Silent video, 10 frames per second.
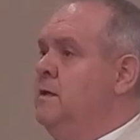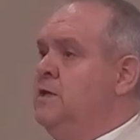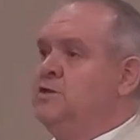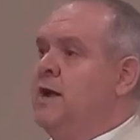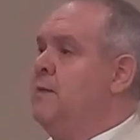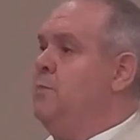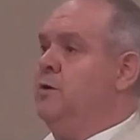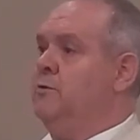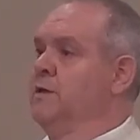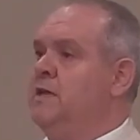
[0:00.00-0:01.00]
It's not a
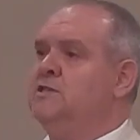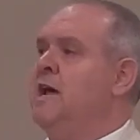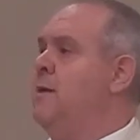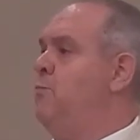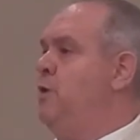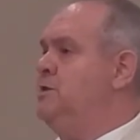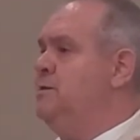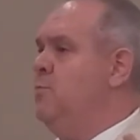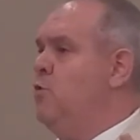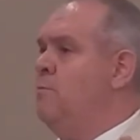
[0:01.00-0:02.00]
building. It's not a bricks
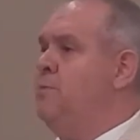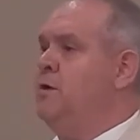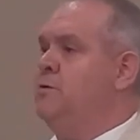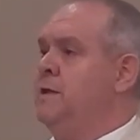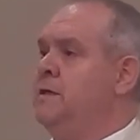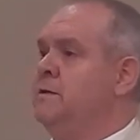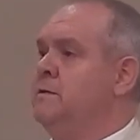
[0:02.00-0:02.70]
and mortar building.